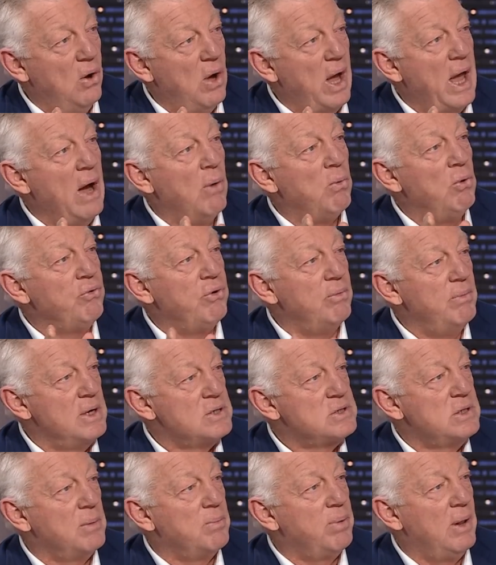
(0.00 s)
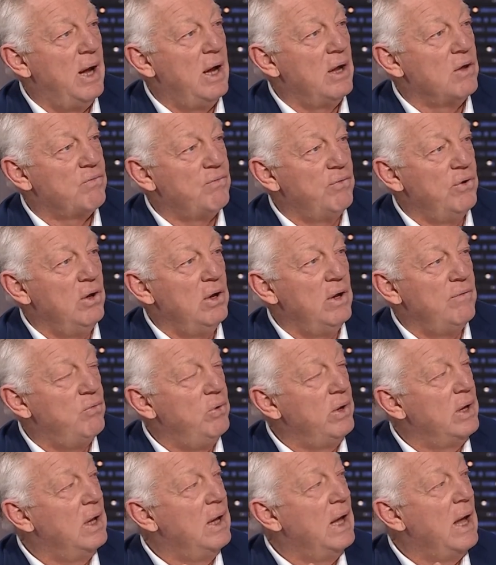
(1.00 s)
How will domestic players feel if
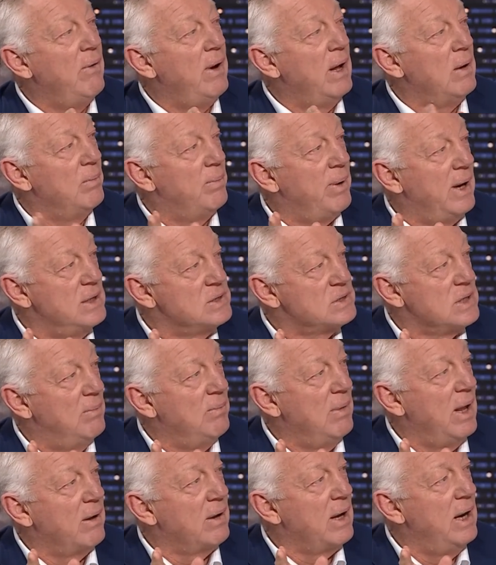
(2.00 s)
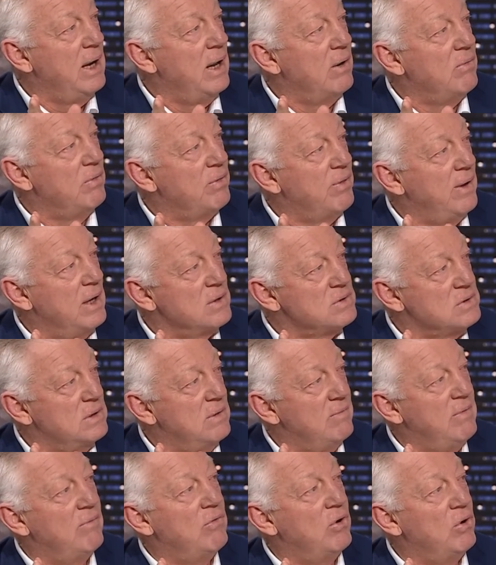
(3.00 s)
we can go out and pay some bloke 800,000
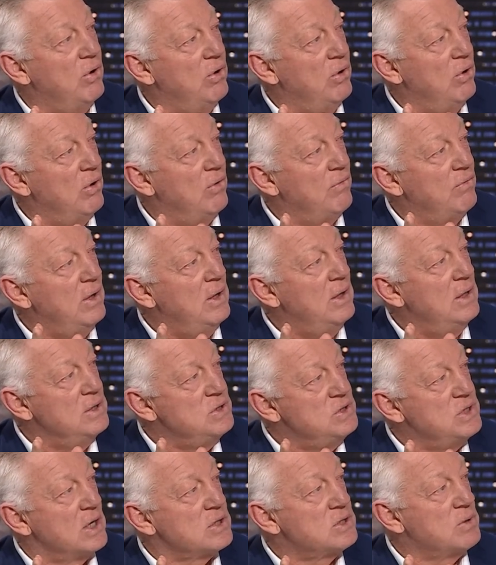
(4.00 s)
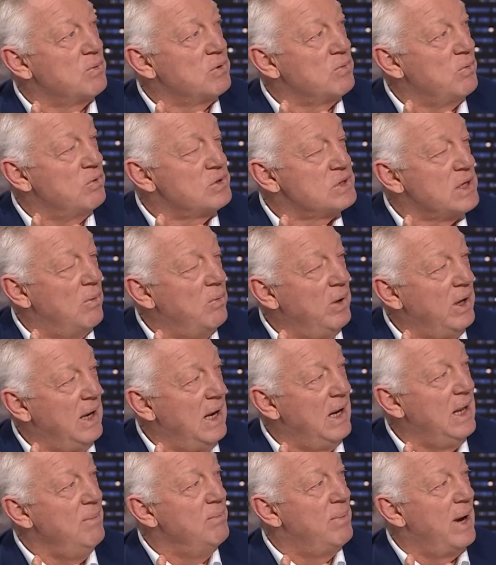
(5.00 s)
they've never heard of just to say we're
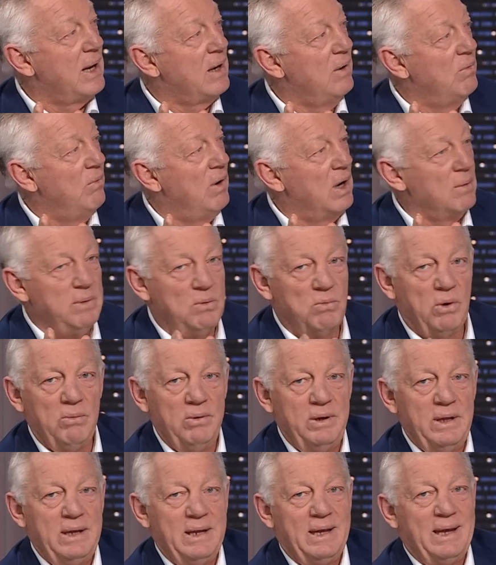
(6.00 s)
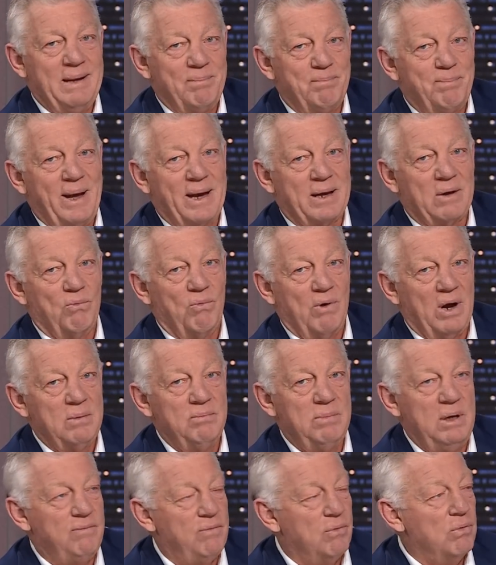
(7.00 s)
getting back at rugby? What do we need to get back at
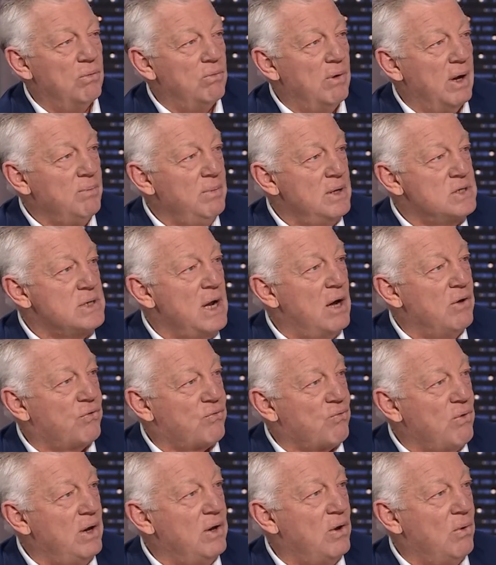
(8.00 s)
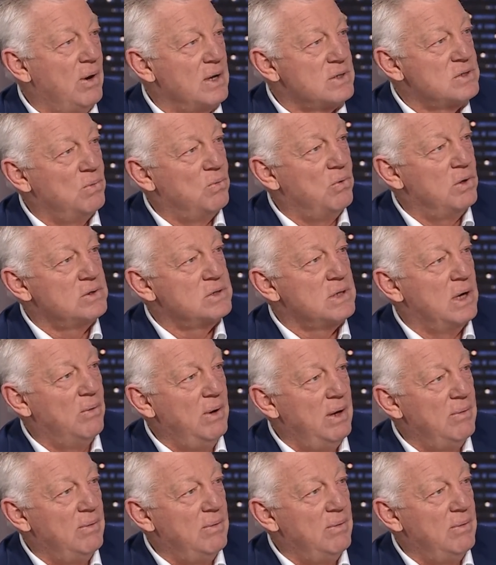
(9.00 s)
rugby for? 100%. Rugby's no threat to us whatsoever.